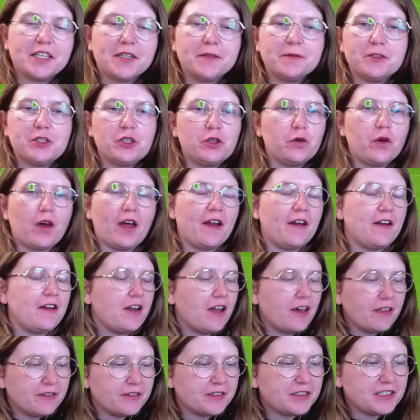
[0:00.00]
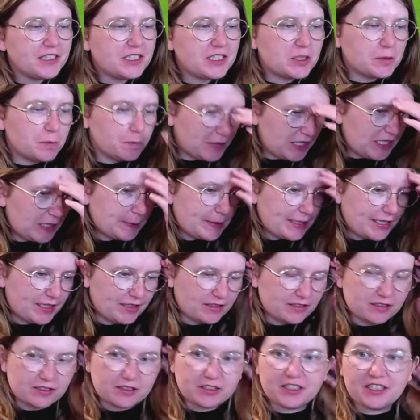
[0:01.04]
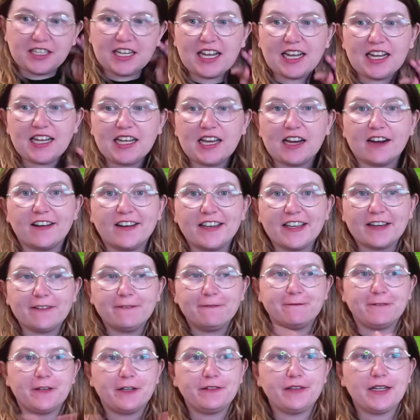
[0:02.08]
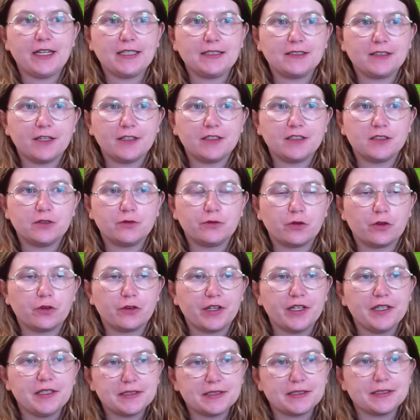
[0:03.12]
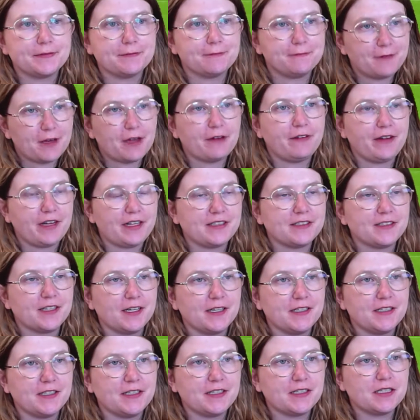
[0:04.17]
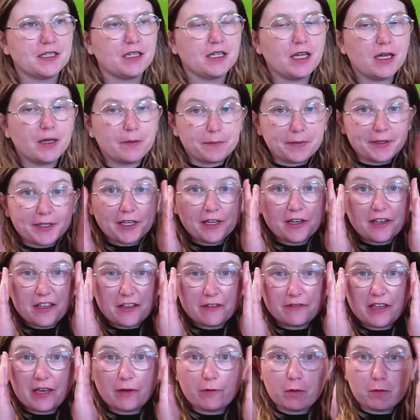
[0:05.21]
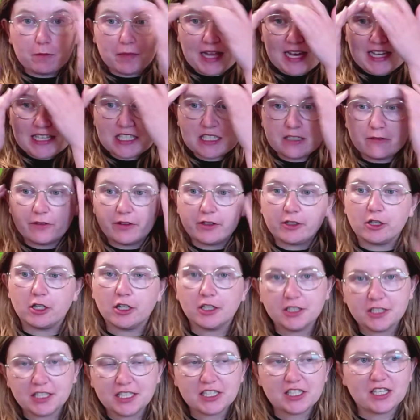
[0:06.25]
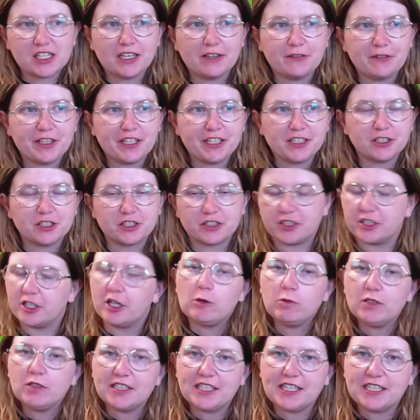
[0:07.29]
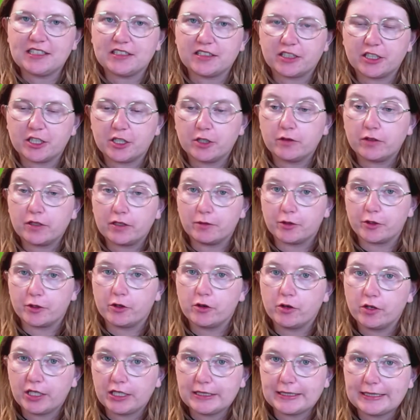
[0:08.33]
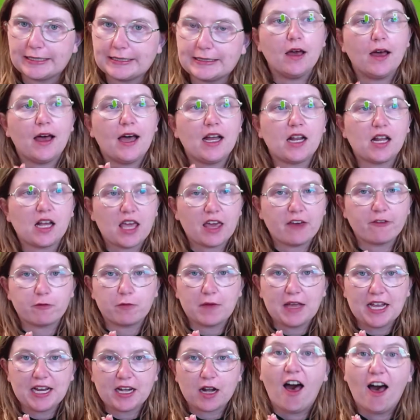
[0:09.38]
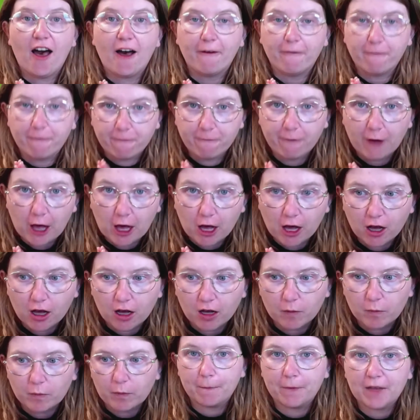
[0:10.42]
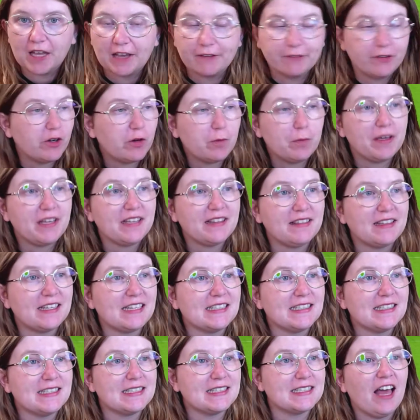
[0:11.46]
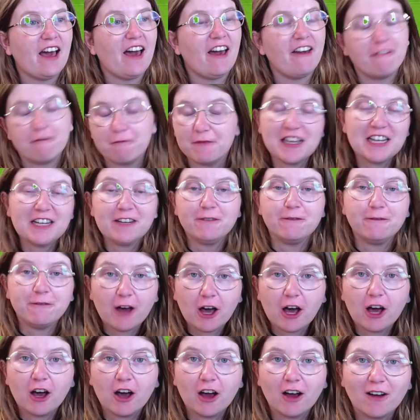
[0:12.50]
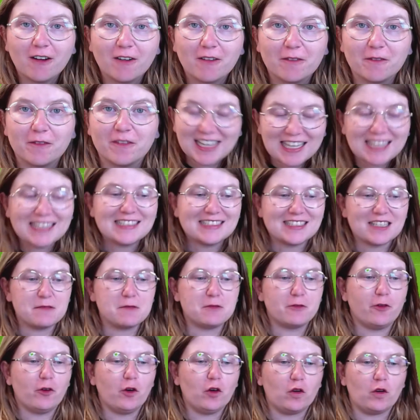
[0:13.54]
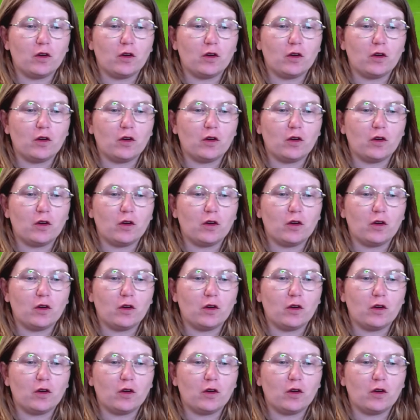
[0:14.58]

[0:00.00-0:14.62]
to another speed build. Today I am very excited for it. Very excited. Because we have been blessed with cottage living just a couple of days ago when I'm recording this, and I have made a farm. Can we repeat this? I've made a farm in The Sims 4.